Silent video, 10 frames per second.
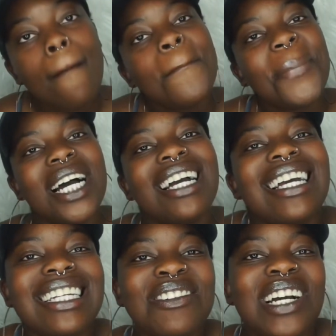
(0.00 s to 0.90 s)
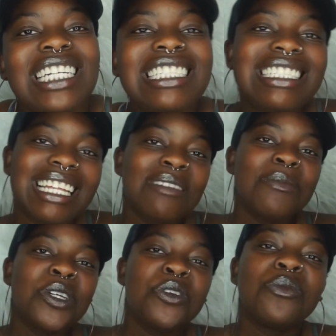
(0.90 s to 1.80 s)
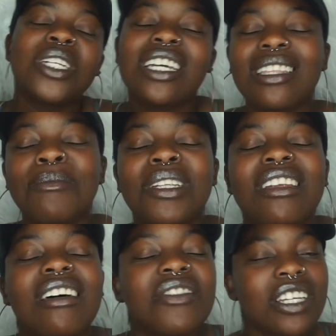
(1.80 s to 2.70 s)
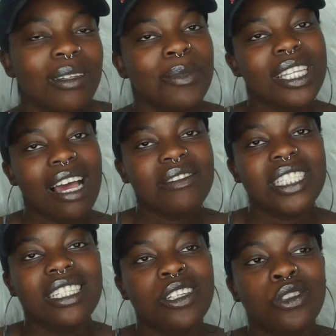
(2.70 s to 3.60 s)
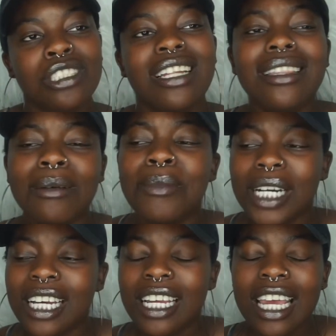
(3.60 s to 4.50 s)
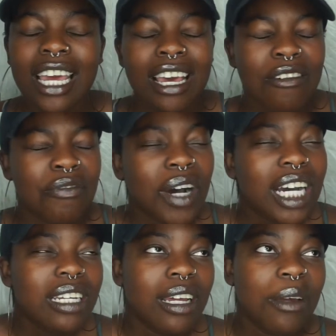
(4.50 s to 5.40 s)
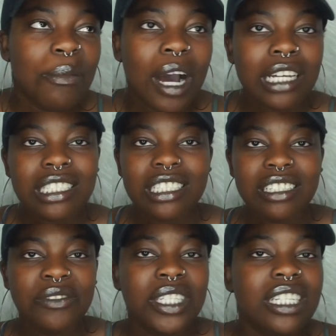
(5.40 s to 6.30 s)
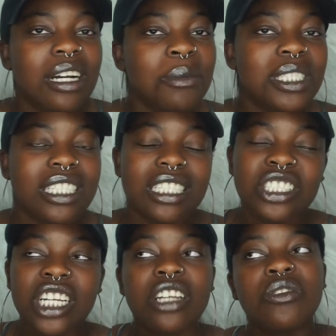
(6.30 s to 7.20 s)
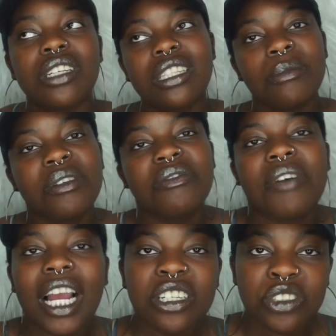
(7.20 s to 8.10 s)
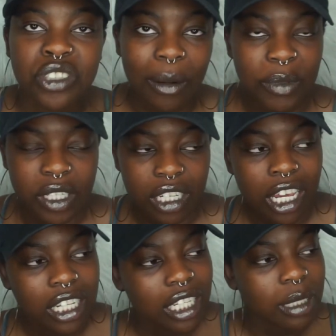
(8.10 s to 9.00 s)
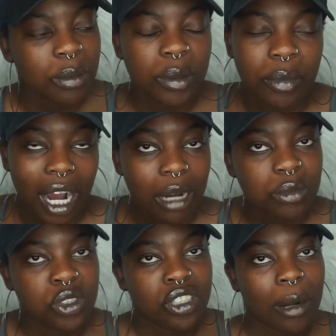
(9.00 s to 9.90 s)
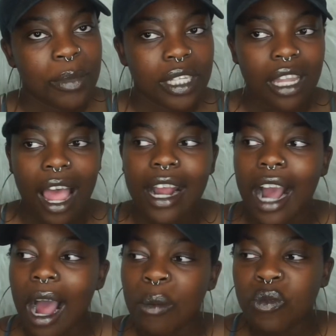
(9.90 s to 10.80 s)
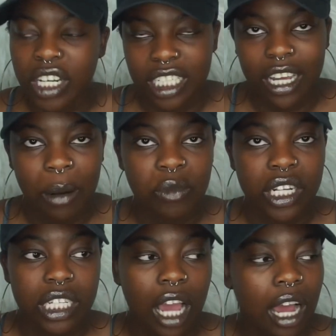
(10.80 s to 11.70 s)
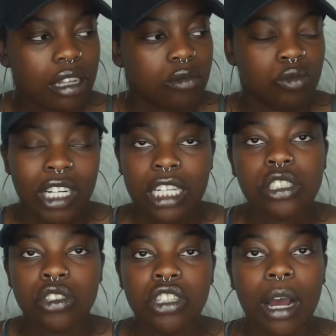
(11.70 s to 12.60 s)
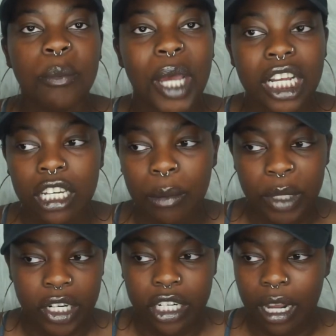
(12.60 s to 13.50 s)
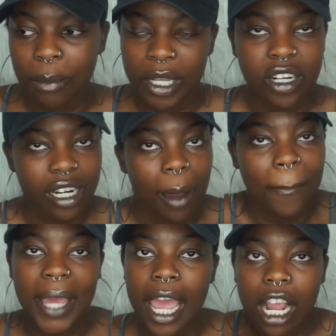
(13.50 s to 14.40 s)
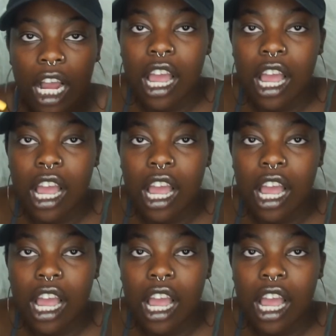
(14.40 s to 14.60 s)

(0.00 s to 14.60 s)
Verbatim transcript: But anyways, nothing but human, nothing but love, nothing but laughs and giggles, nothing but fun and positivity coming to this channel, nothing but fire dropping, nothing but bombs dropping. Like, I'm ready. When I told y'all I'm back and I'm better and I'm better and I'm back,